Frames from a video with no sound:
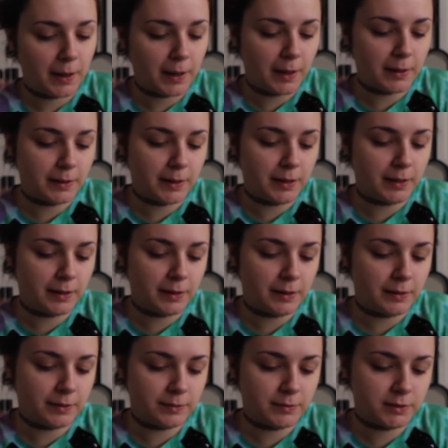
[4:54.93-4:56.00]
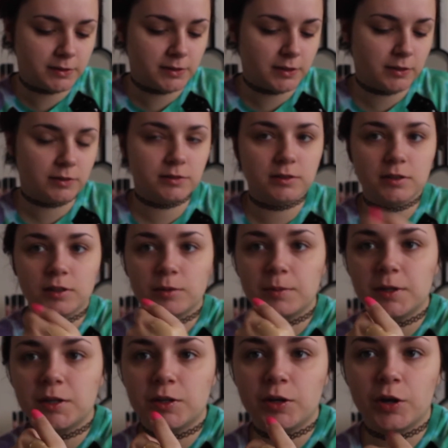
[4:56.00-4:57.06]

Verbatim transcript: And then um, it still looks a little bit